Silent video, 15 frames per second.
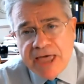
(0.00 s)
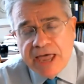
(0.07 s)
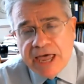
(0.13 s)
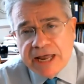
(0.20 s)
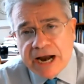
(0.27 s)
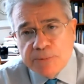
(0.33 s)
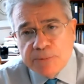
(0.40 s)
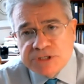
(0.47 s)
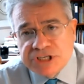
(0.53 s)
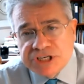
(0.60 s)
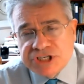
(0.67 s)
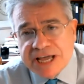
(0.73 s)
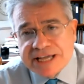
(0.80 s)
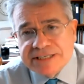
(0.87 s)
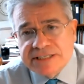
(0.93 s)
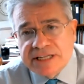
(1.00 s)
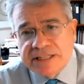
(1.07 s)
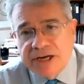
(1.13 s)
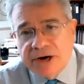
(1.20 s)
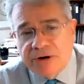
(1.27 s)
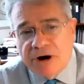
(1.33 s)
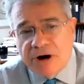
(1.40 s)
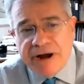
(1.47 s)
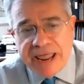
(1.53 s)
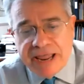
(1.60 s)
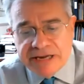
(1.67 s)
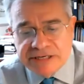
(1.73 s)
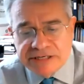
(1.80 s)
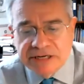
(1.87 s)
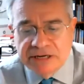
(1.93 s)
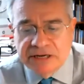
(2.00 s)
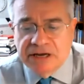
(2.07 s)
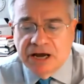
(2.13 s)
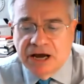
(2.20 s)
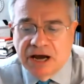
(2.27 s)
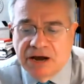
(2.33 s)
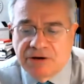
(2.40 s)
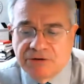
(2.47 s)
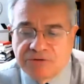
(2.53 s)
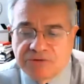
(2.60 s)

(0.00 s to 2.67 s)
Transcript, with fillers: and I would suggest that there are eight uh,